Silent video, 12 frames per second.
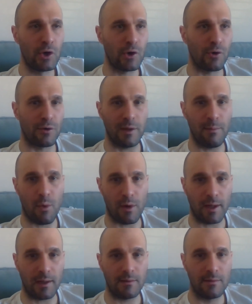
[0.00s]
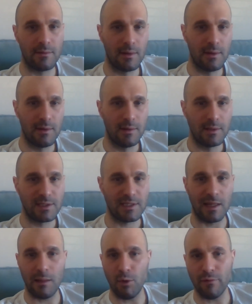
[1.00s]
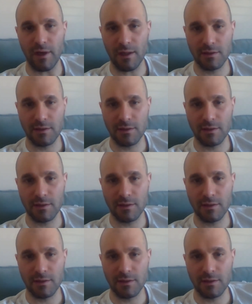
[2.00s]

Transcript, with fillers: early morning silly movie.